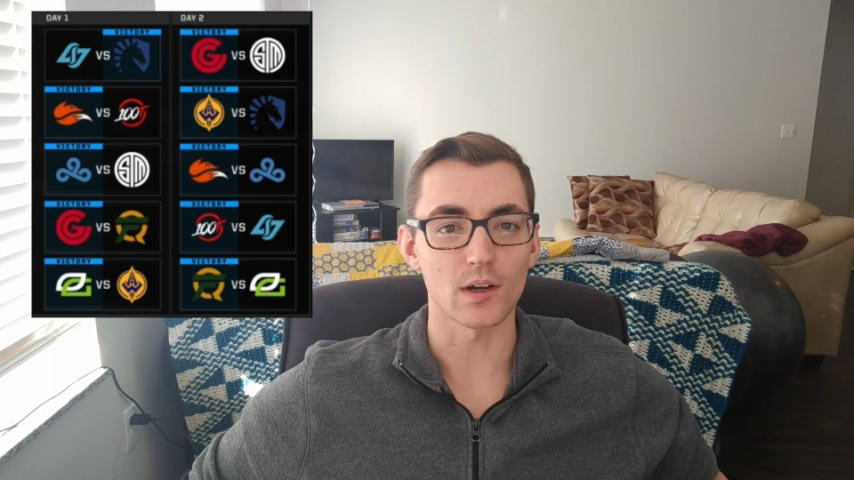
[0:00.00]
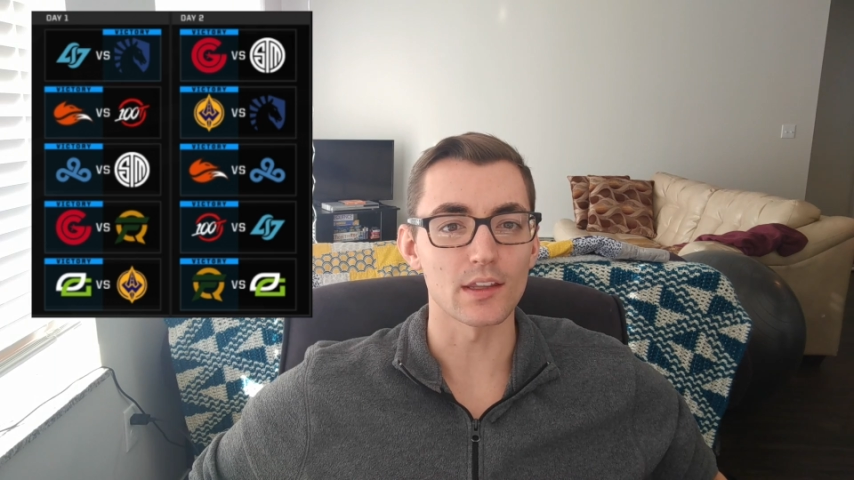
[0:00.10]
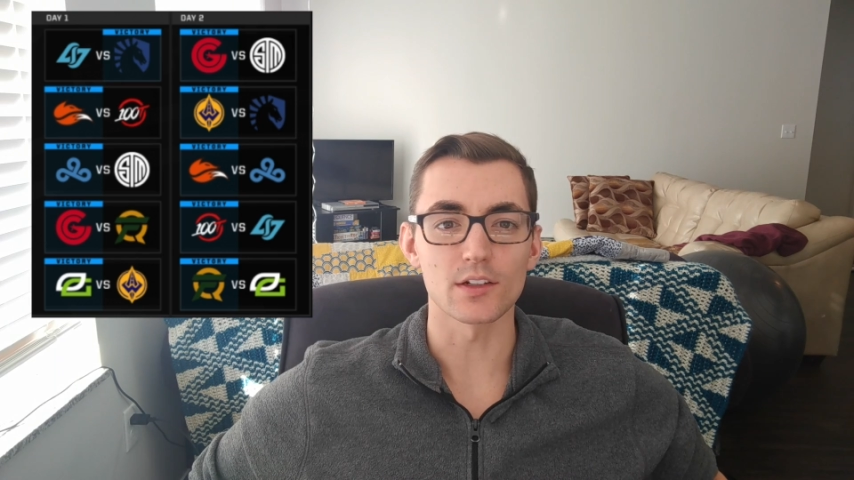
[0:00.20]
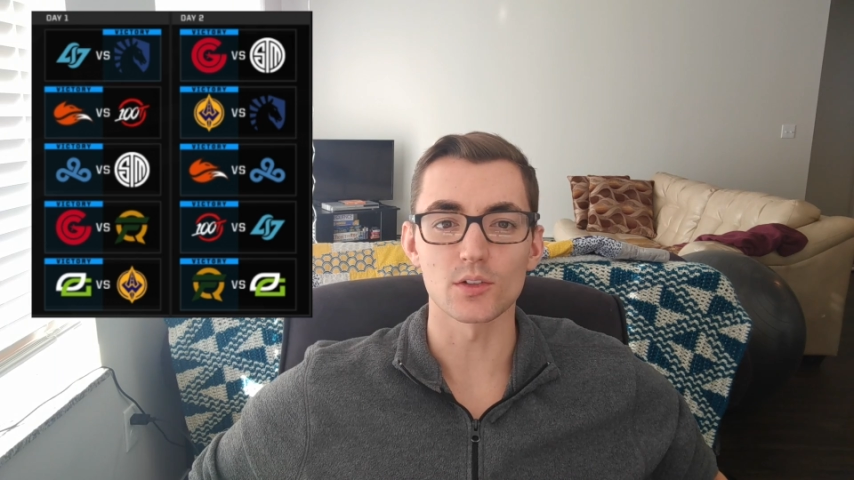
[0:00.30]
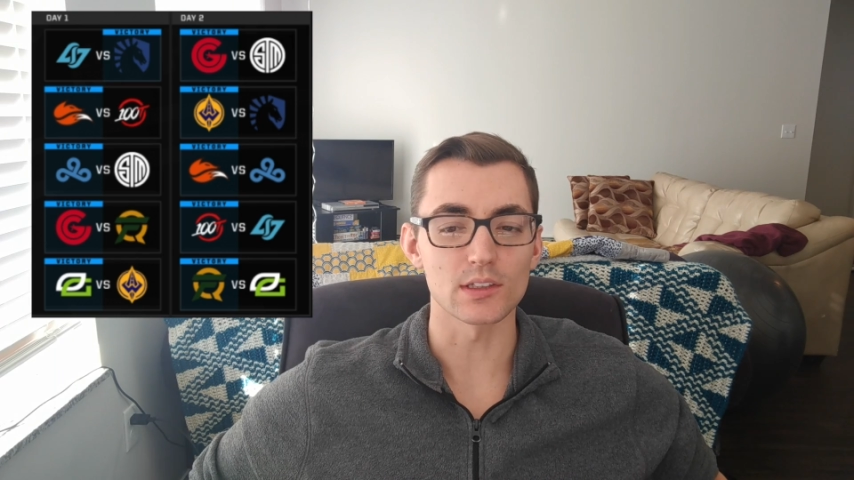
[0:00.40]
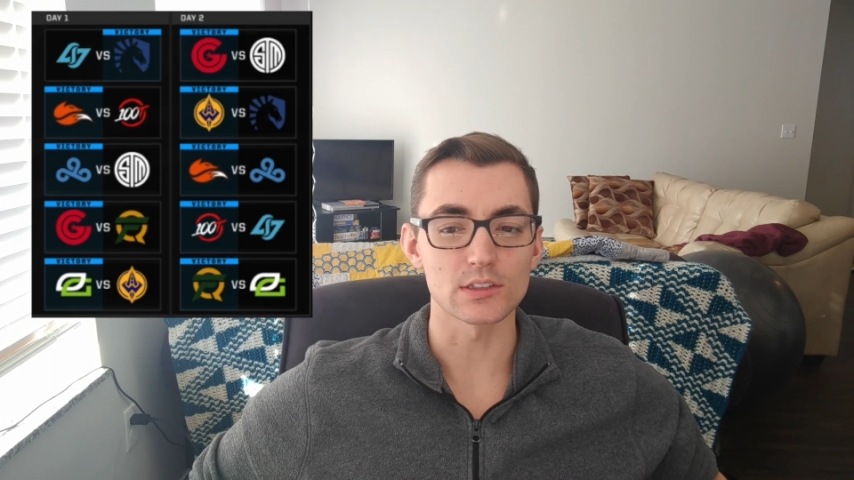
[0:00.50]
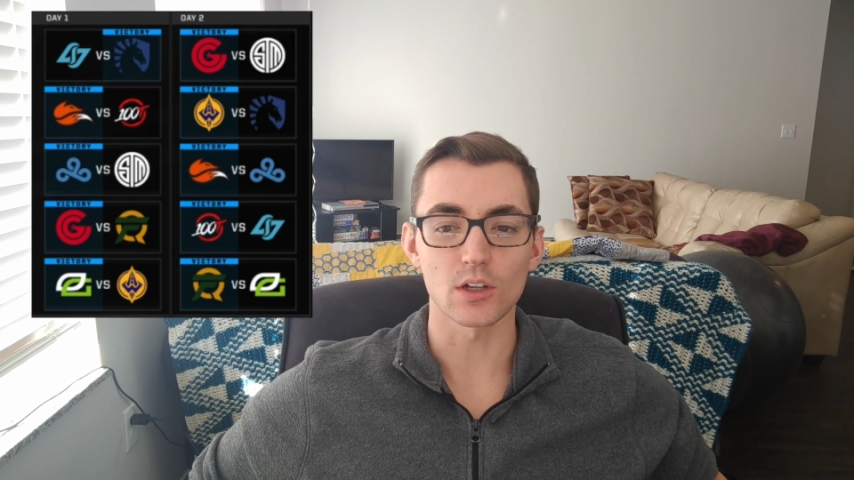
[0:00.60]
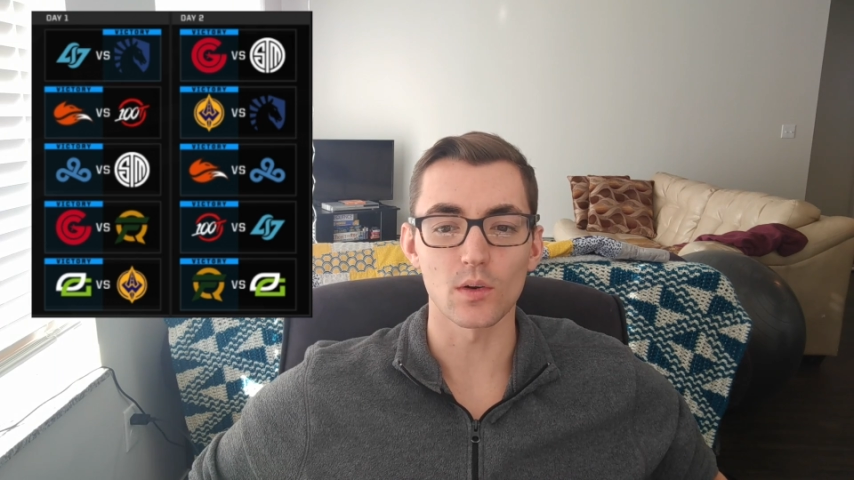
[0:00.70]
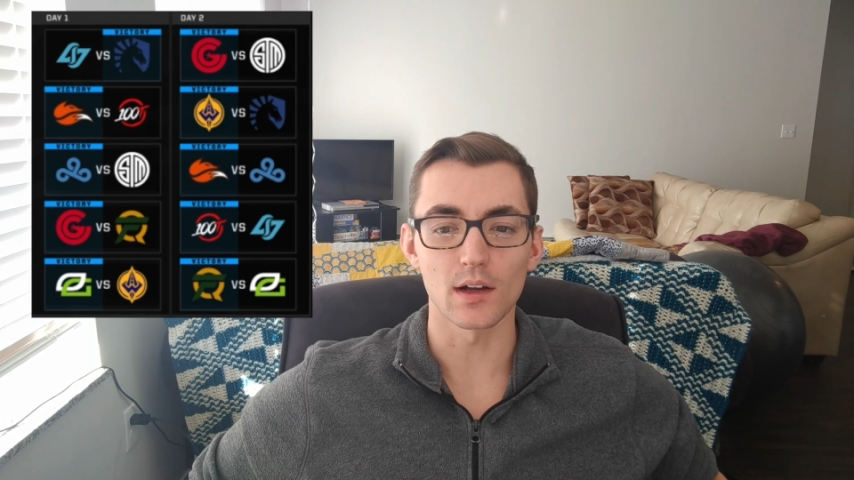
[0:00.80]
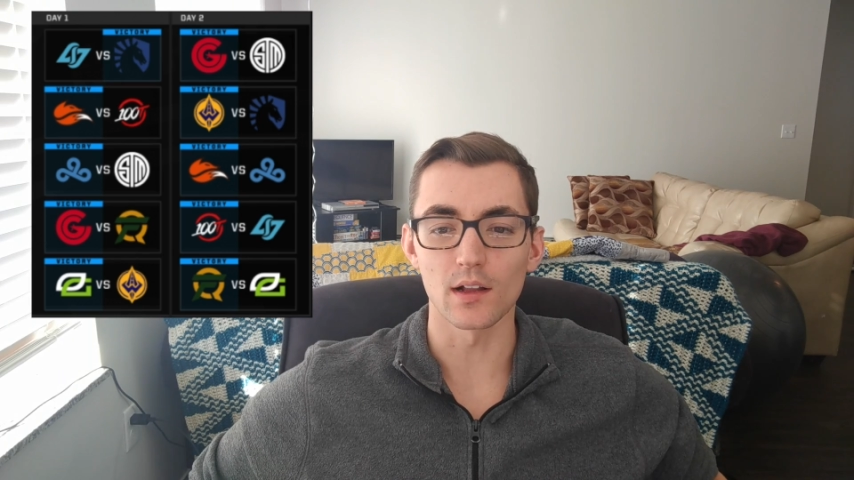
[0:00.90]
why they're doing
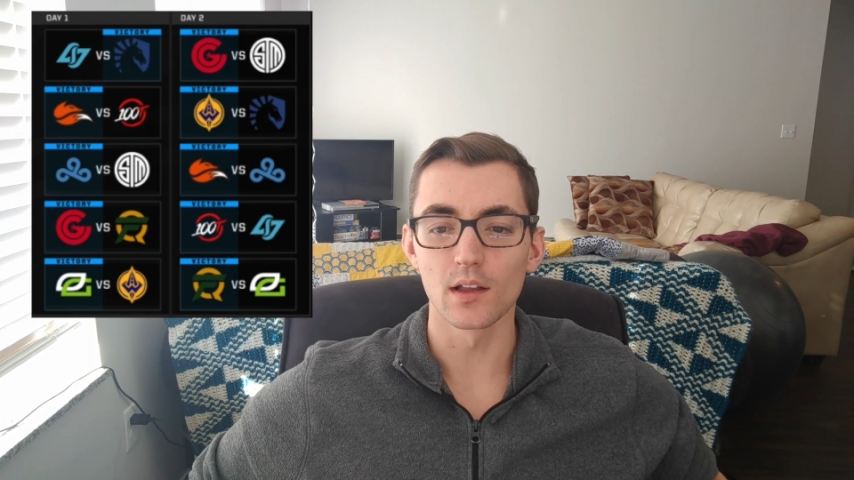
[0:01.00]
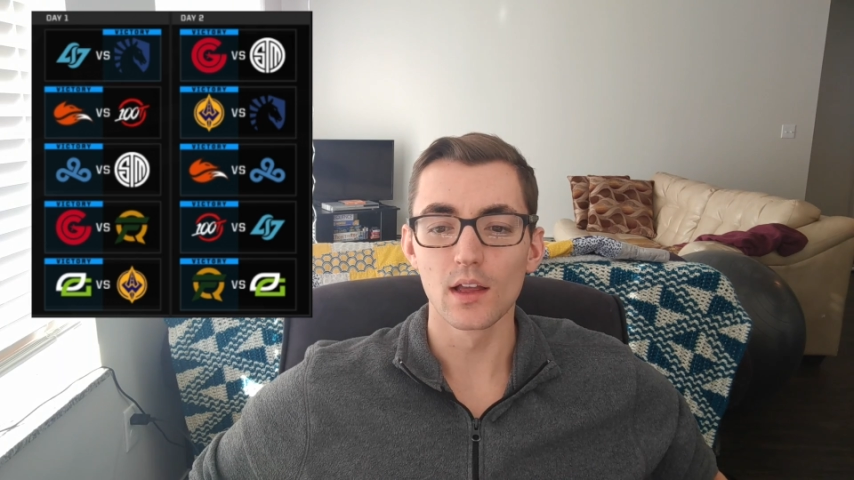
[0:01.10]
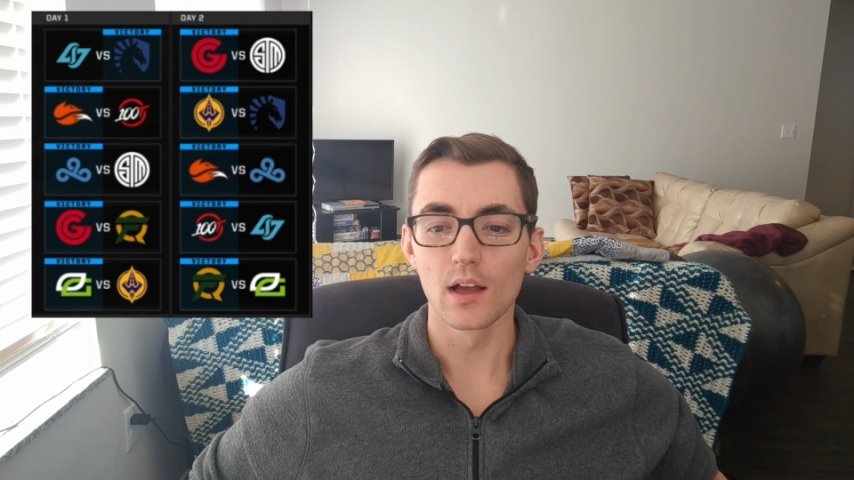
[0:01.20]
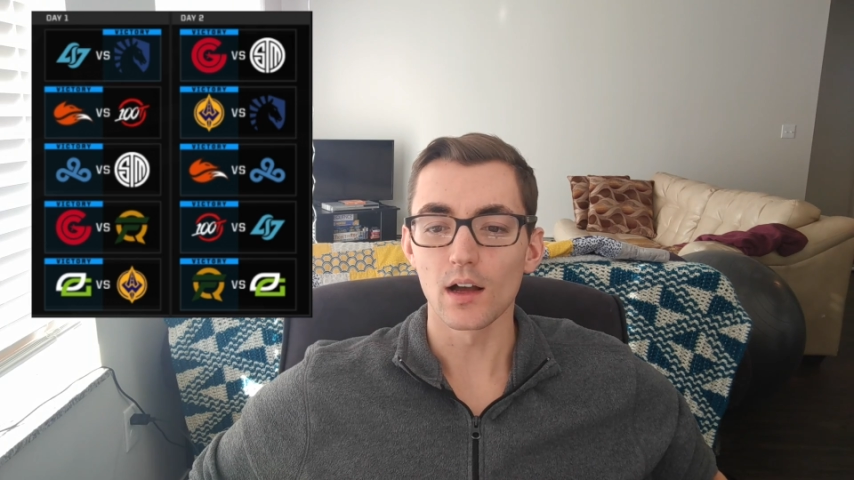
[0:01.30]
so well.